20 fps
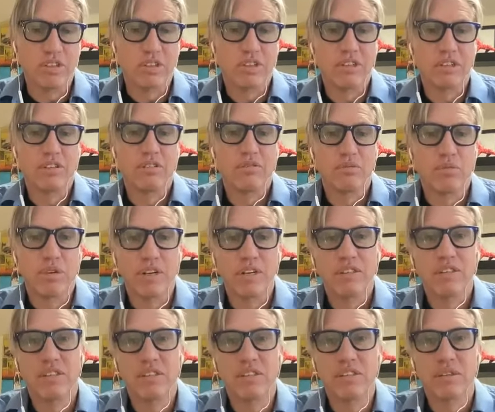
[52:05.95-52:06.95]
in
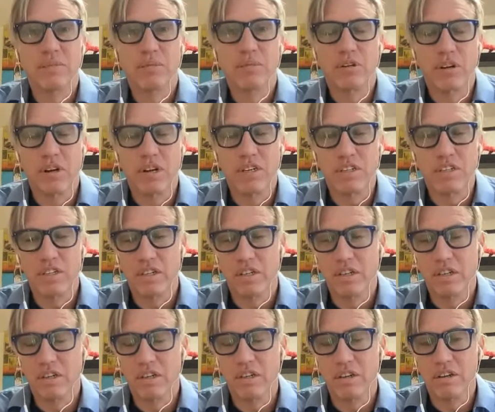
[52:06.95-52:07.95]
racist
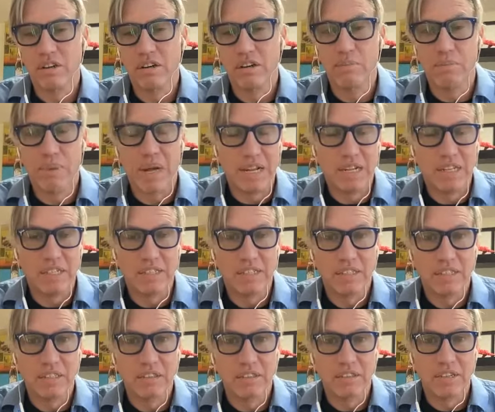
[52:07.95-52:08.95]
immigration
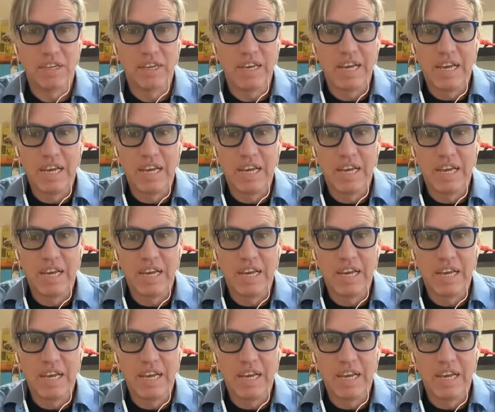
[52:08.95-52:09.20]
policies.